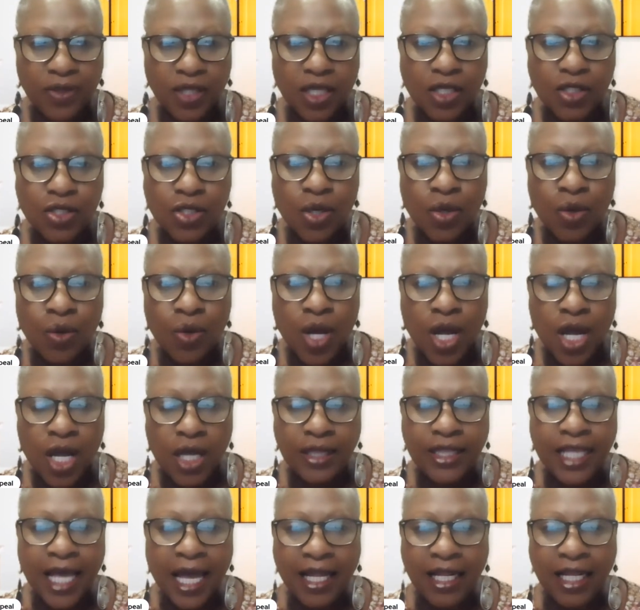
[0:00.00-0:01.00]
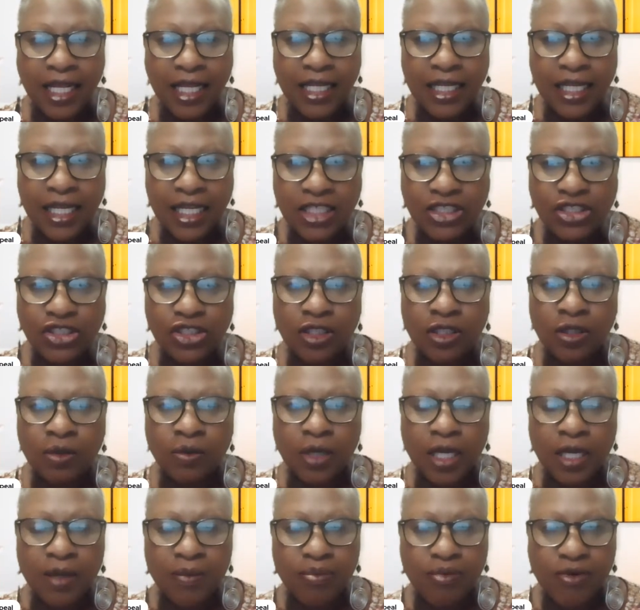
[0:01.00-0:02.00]
So that initial
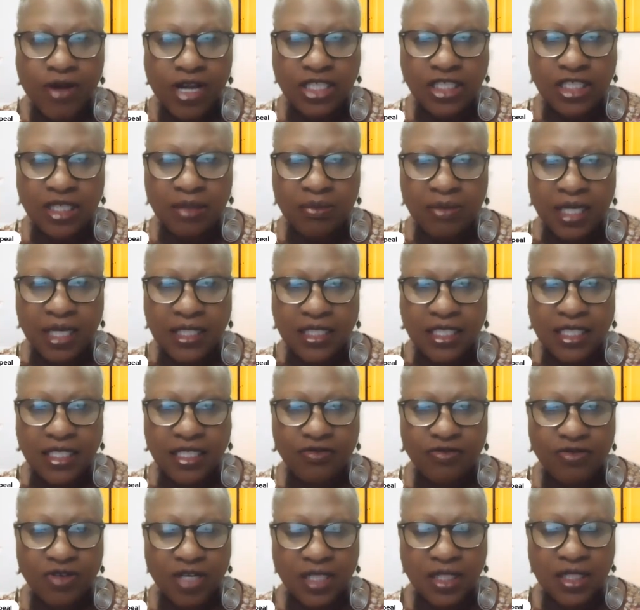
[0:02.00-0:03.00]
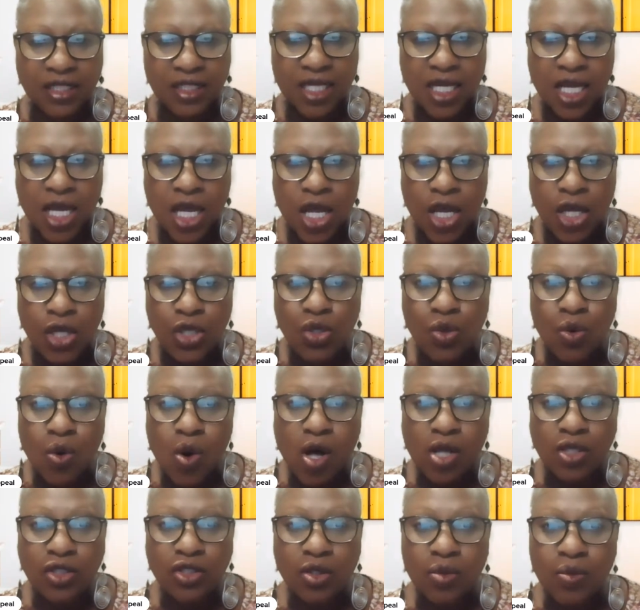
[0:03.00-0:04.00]
impression makes a difference. You
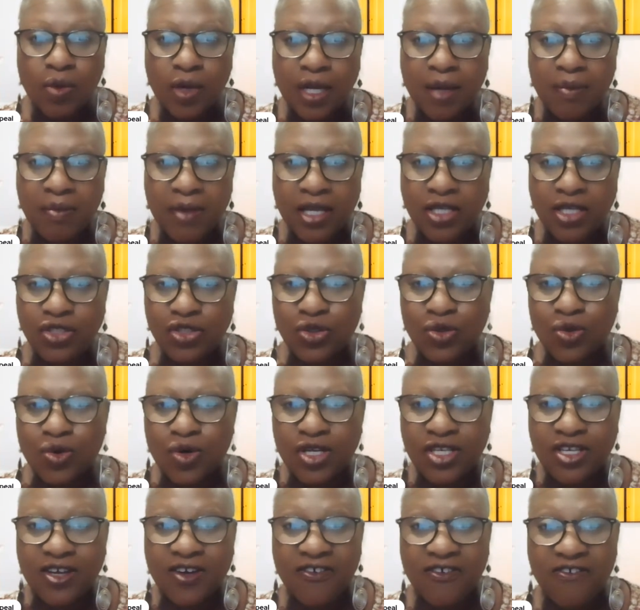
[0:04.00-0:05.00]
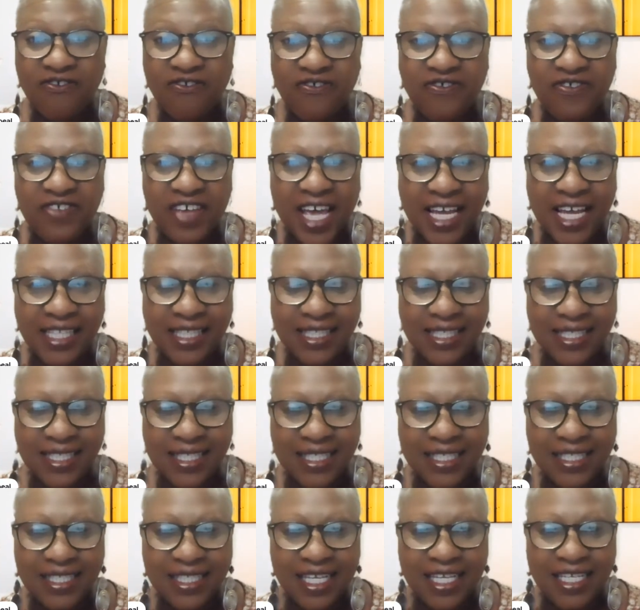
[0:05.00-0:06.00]
also want to make sure your
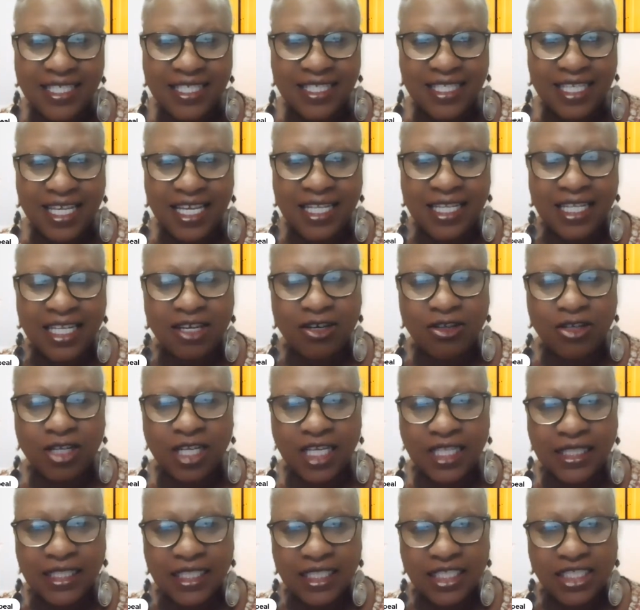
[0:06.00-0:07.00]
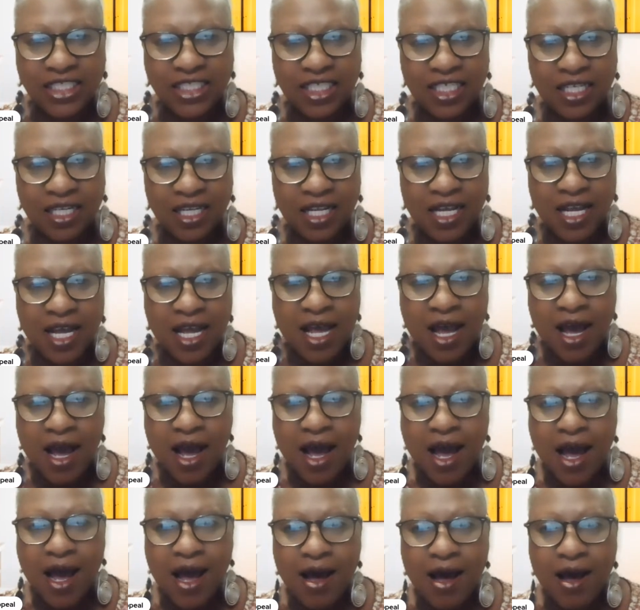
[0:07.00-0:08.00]
fence is in good condition.
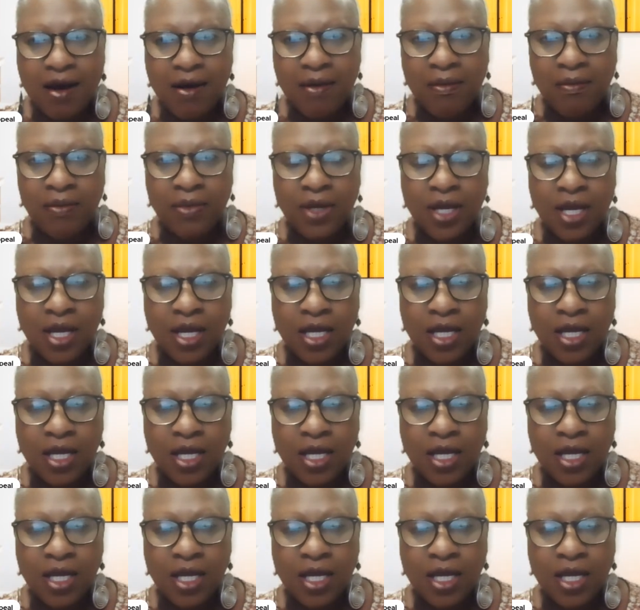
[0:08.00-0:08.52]
Um,